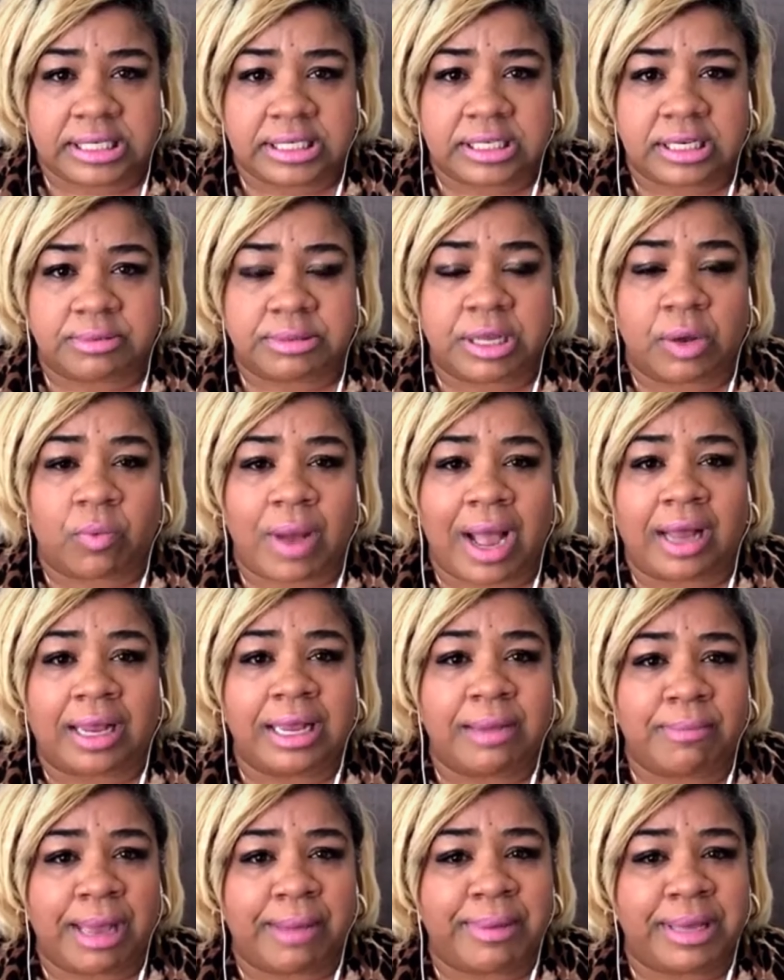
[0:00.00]
And while it
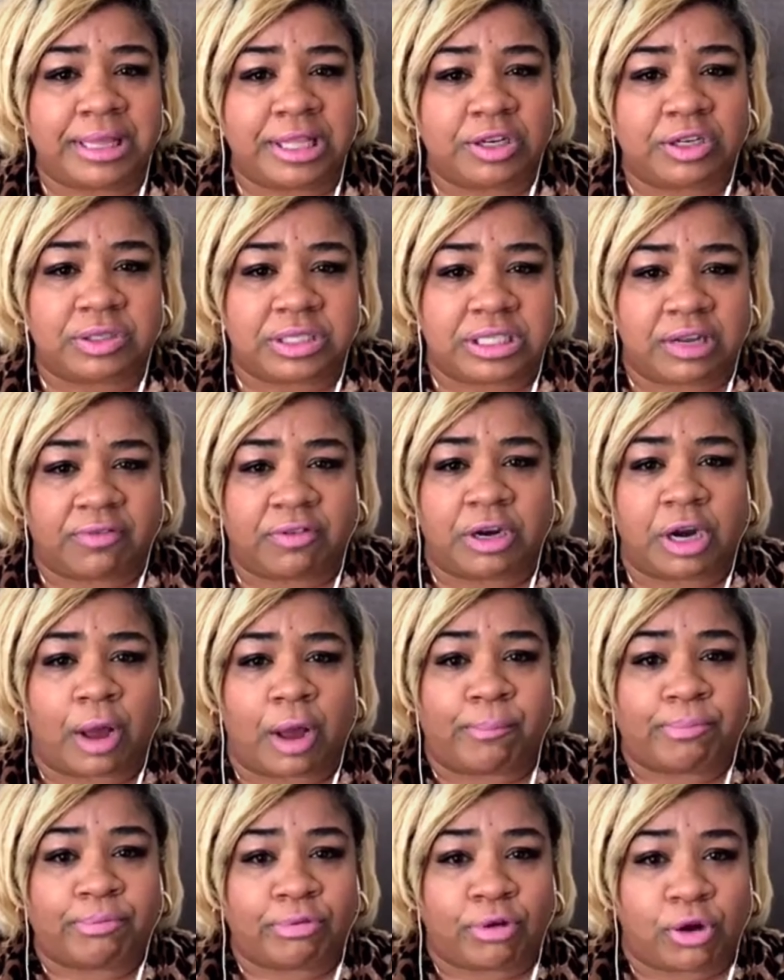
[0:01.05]
may be a little different
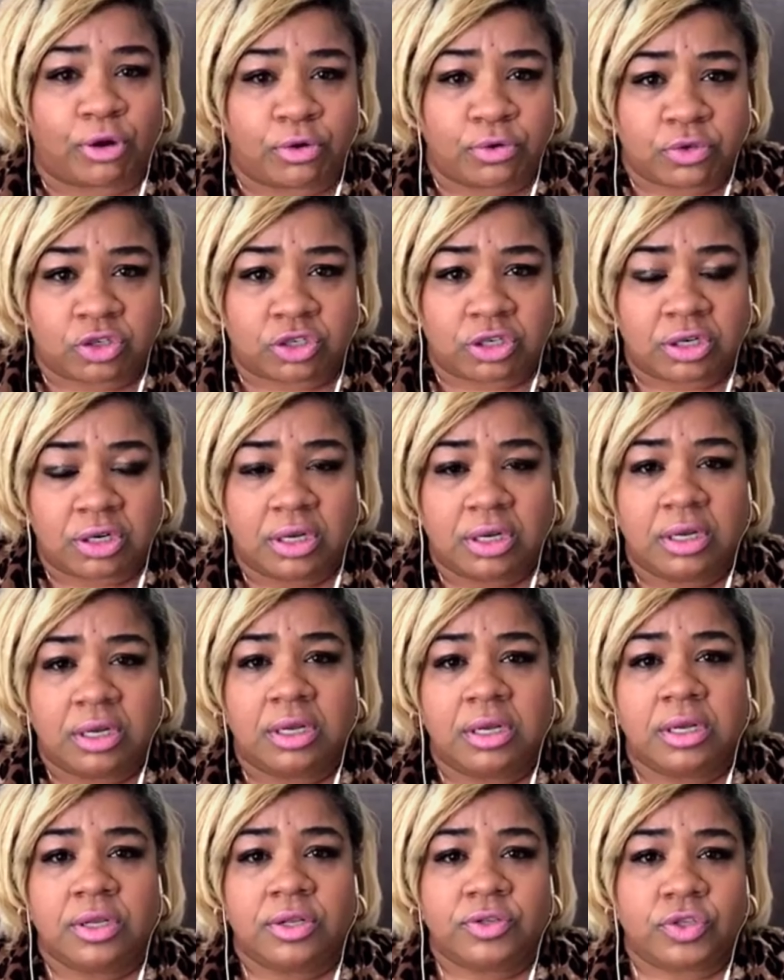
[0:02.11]
approach
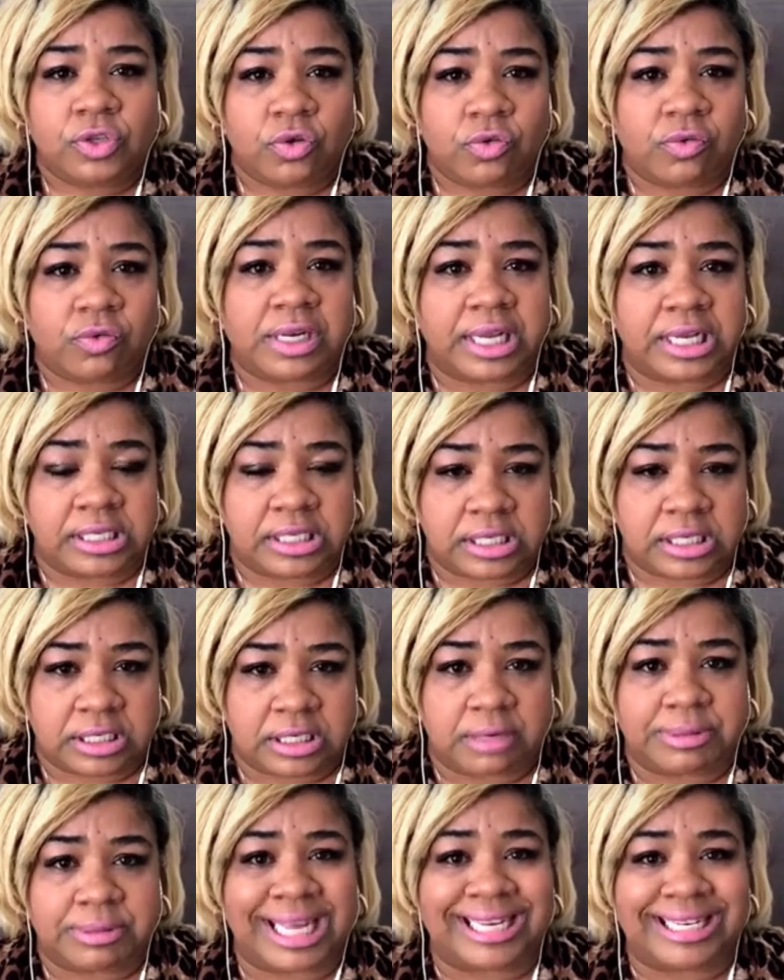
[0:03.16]
to relationships
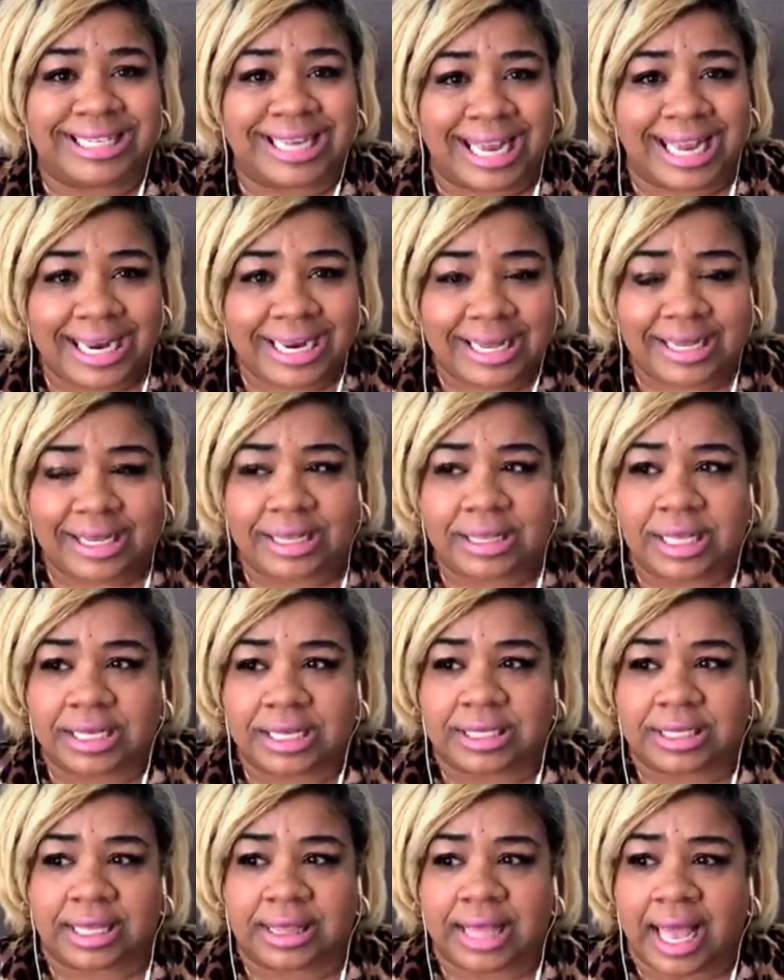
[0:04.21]
and dating and things
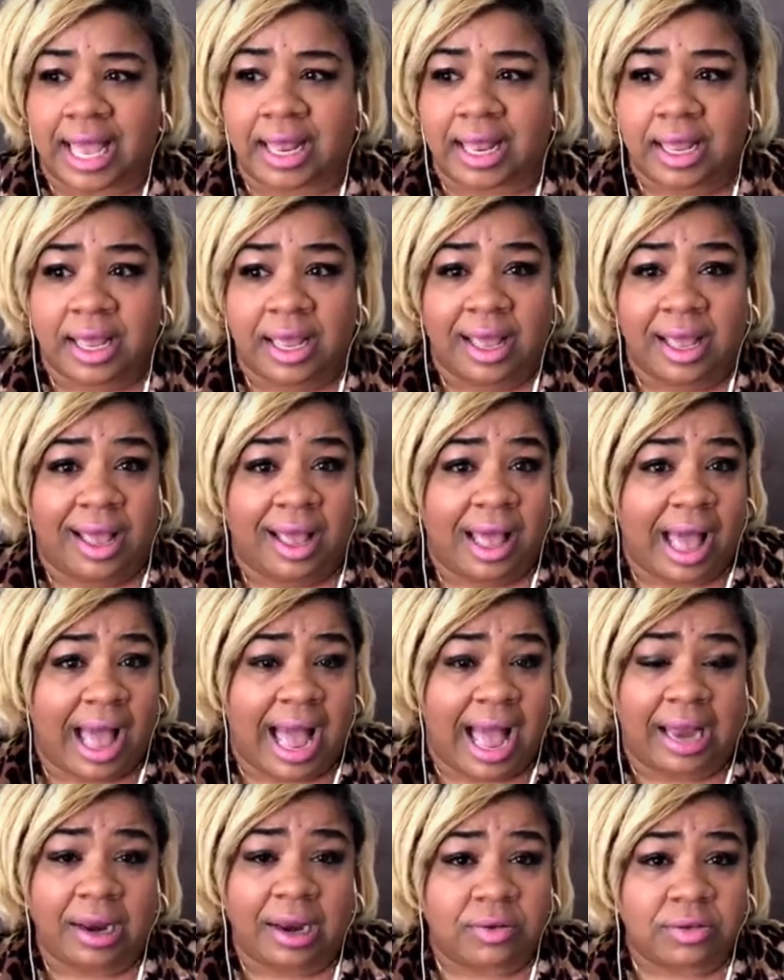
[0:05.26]
like that, I
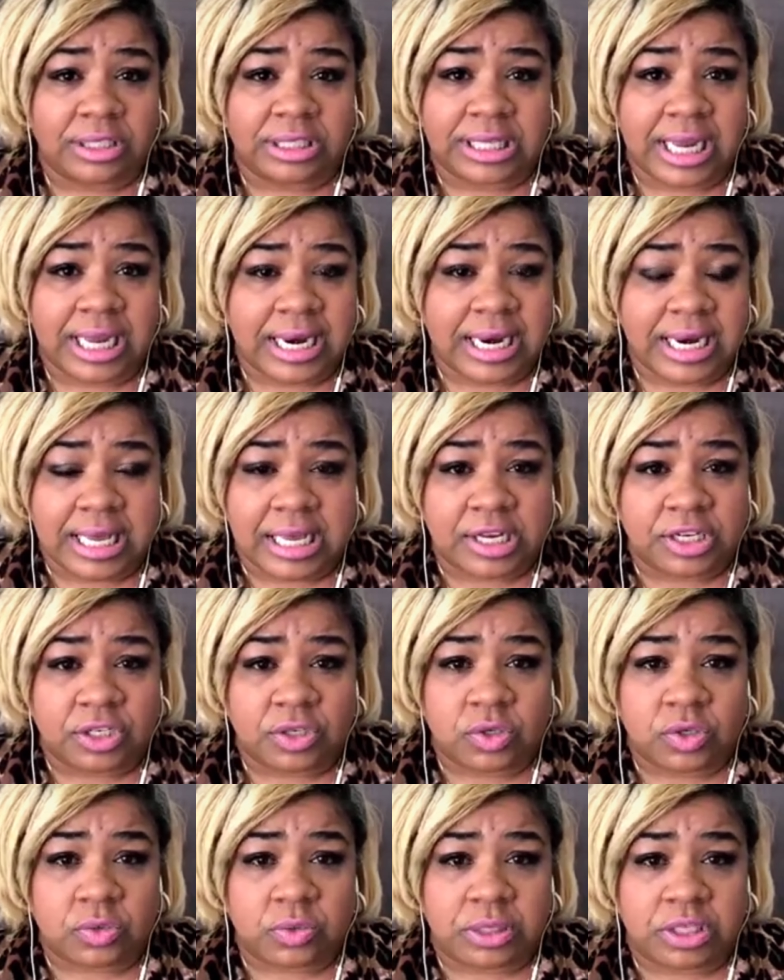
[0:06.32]
don't see any issues
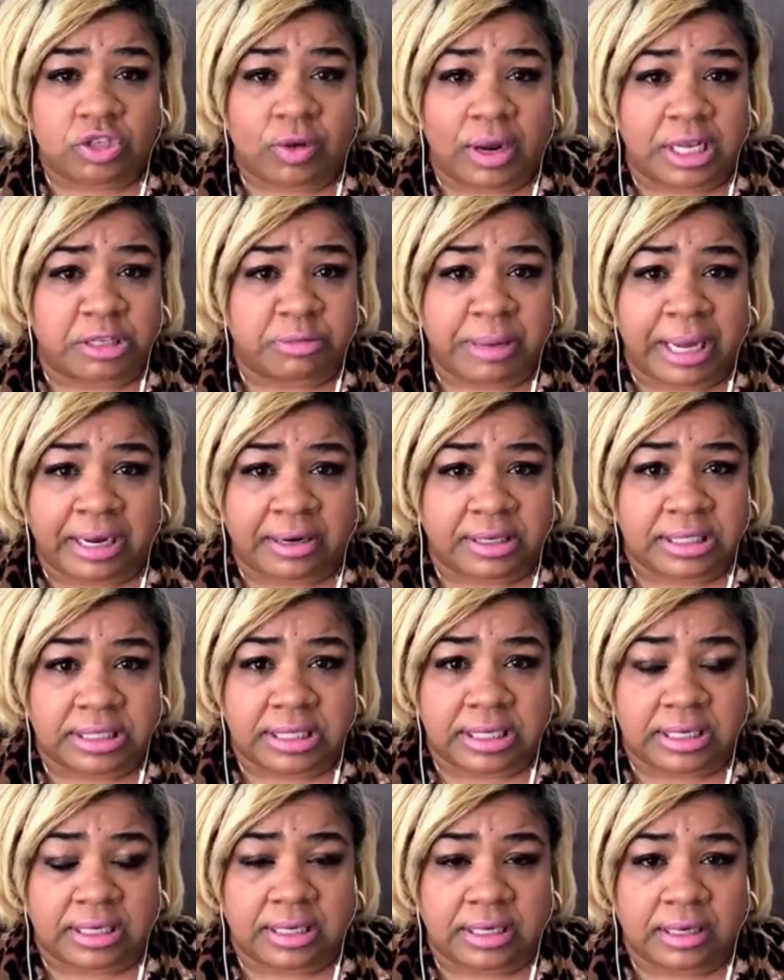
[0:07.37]
with
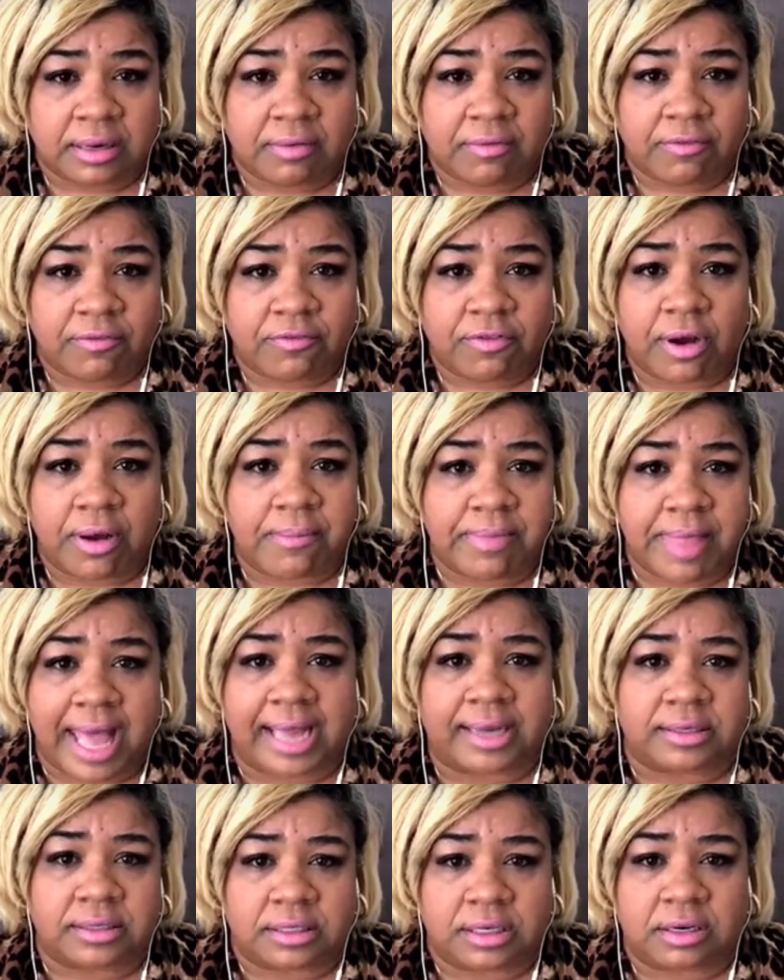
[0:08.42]
transparency from that
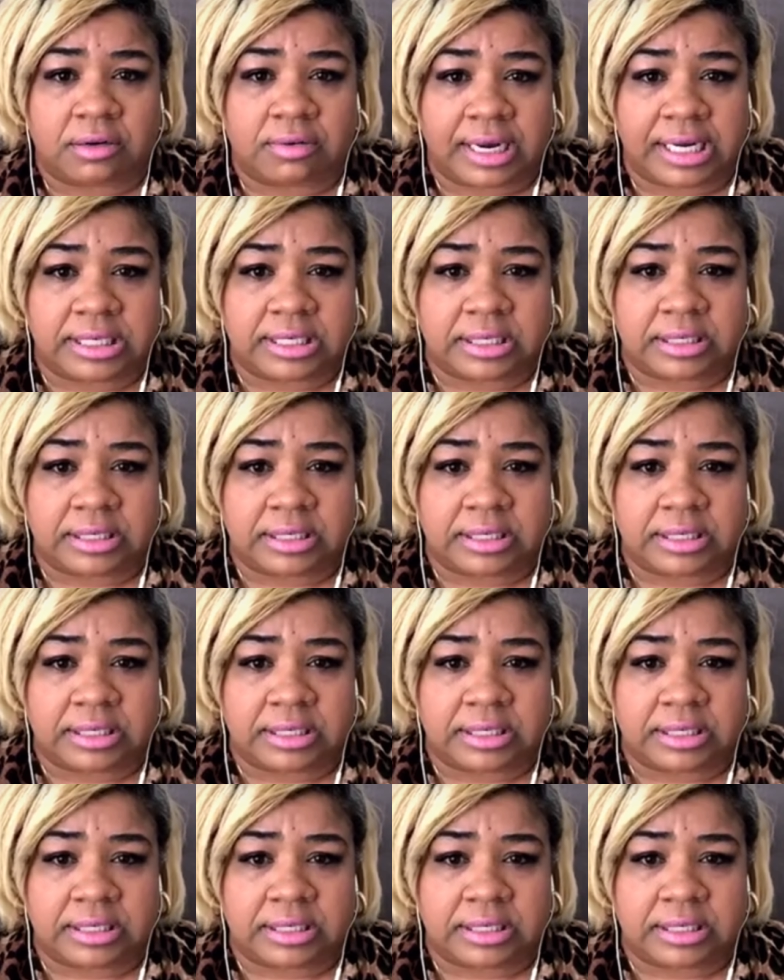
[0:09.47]
generation.